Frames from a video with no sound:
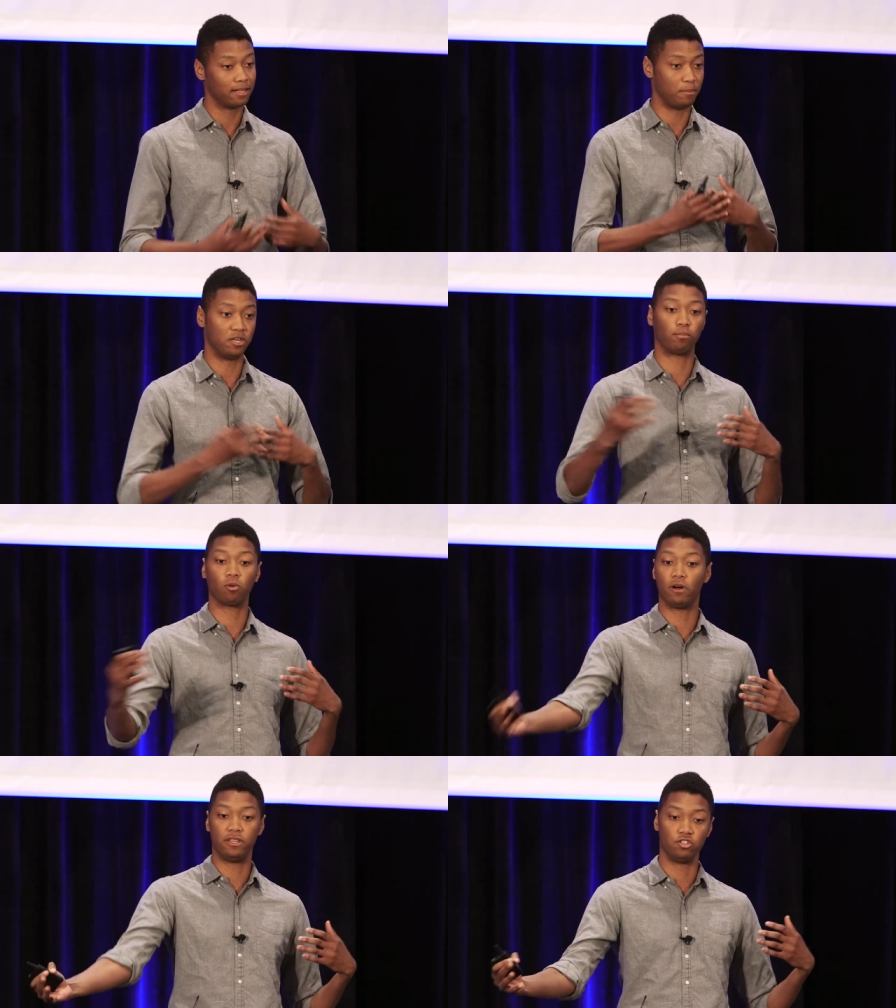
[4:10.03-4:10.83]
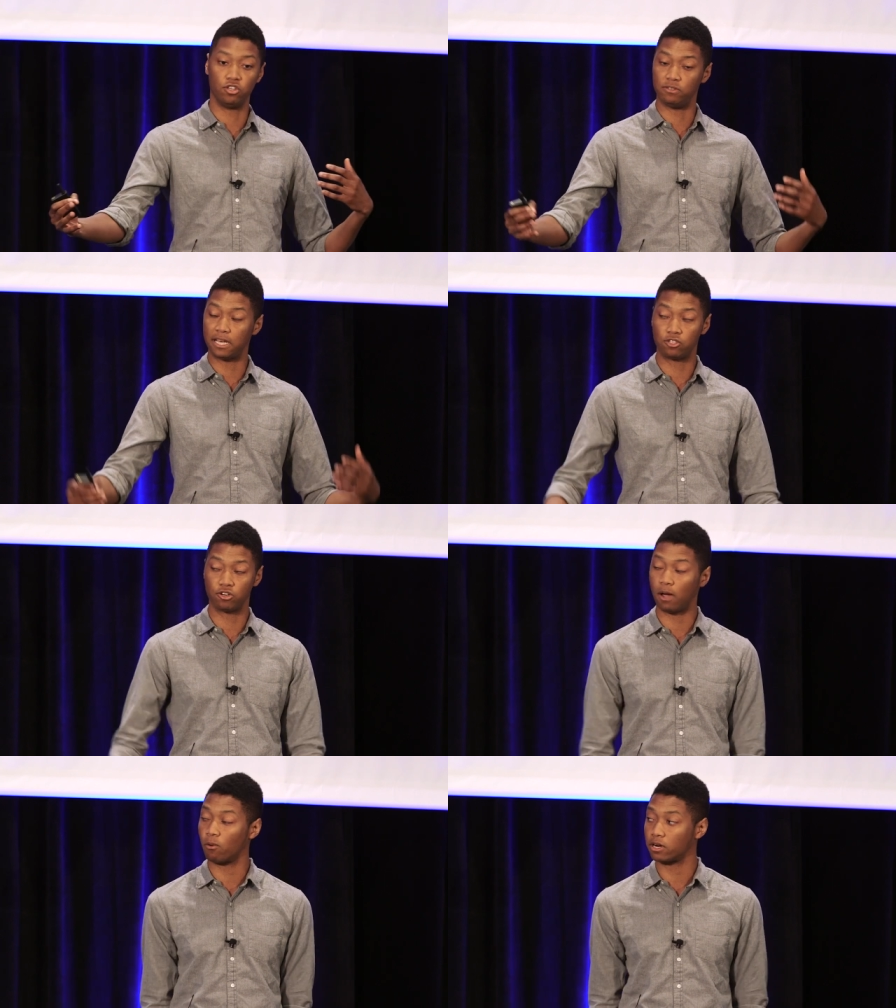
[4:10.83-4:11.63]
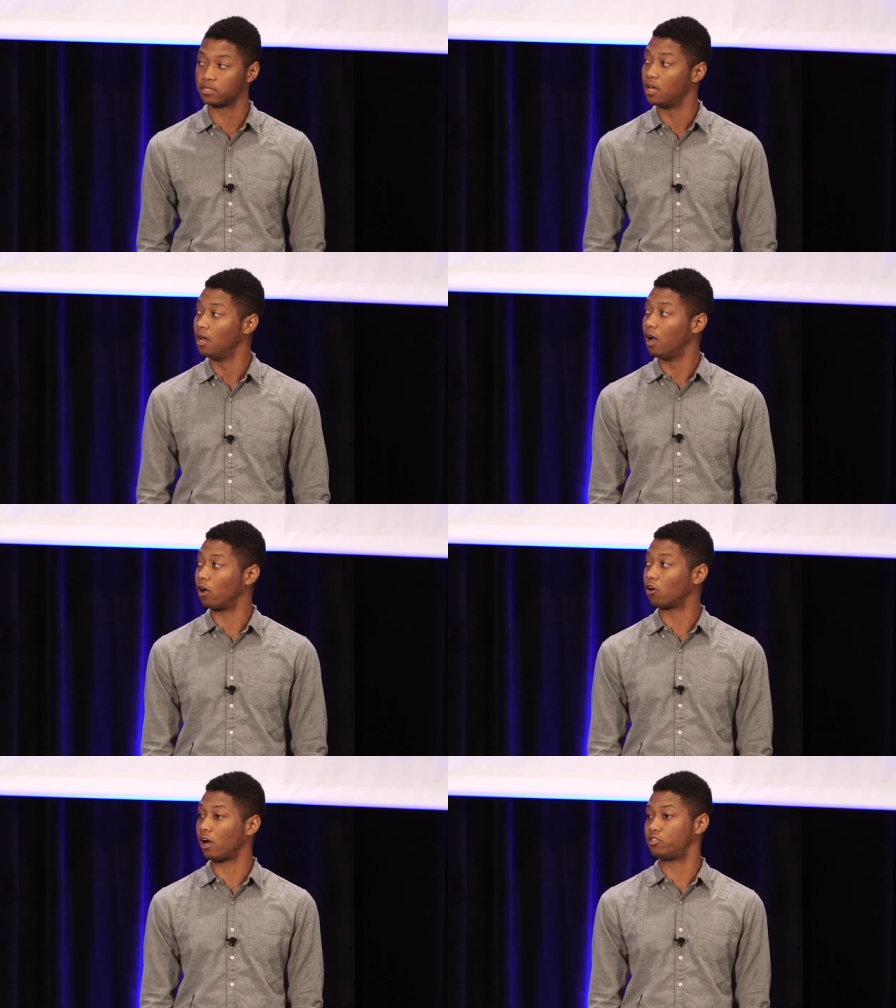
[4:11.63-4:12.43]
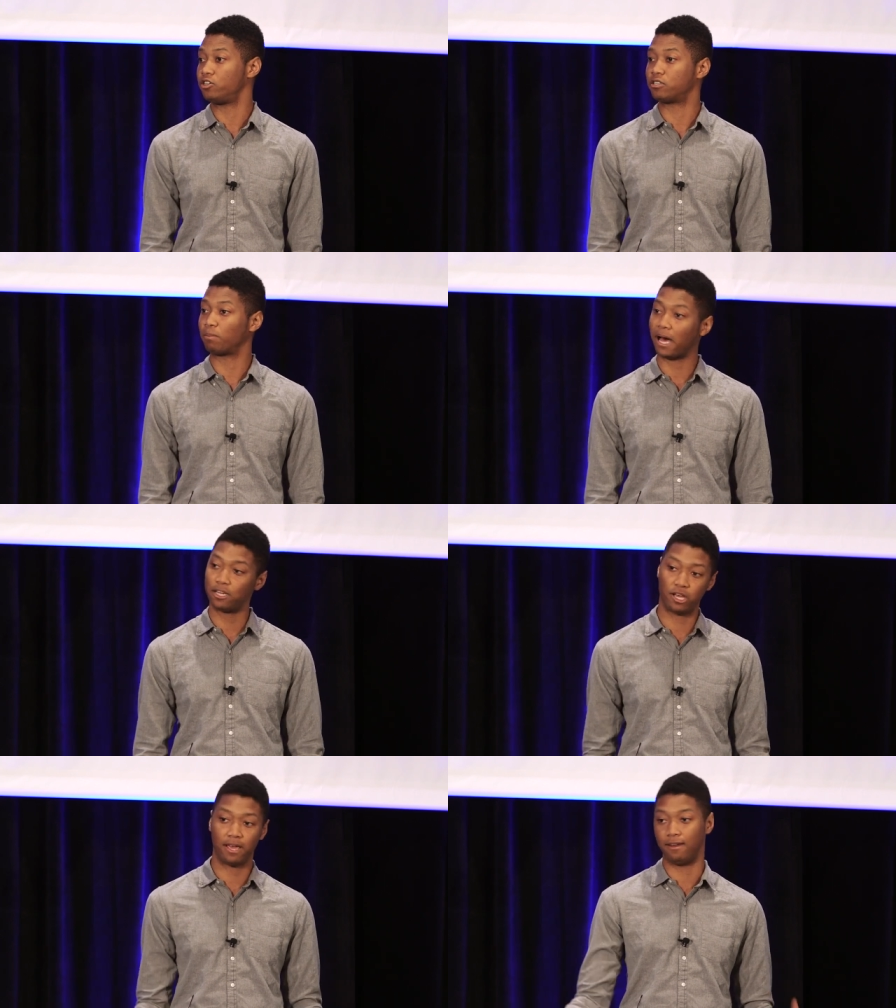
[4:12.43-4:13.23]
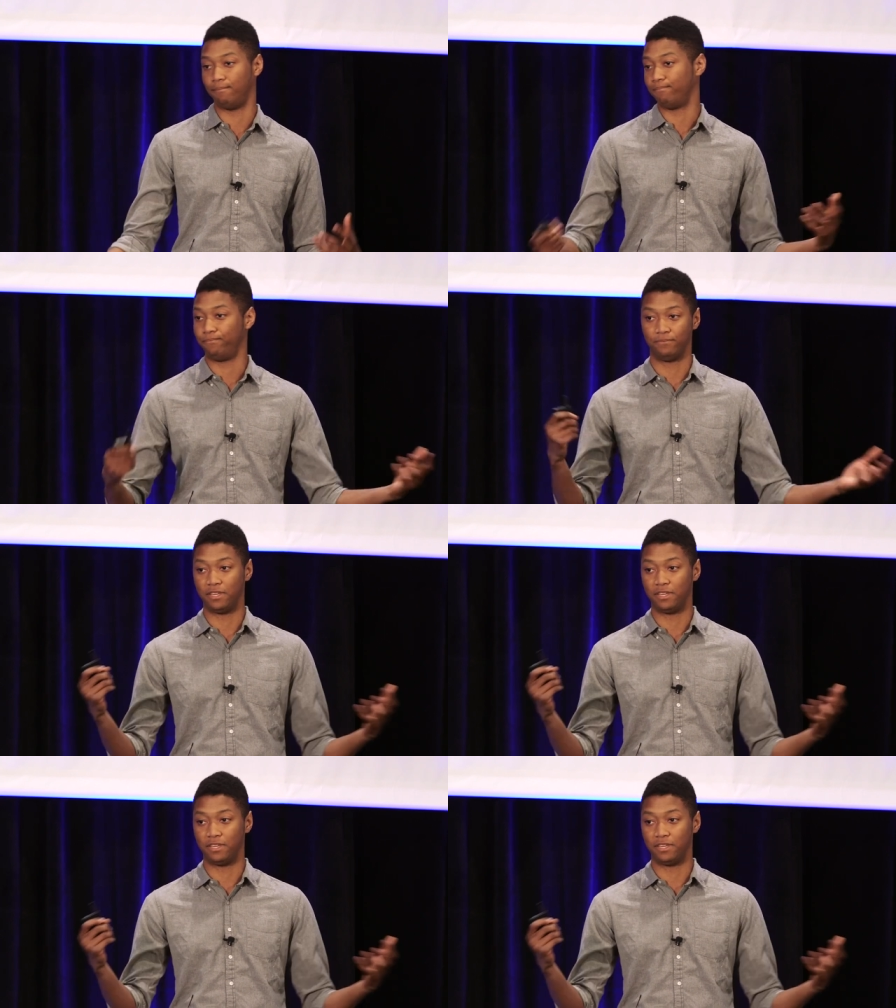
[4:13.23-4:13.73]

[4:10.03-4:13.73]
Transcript: let me deploy these new sensor networks across your supply chain and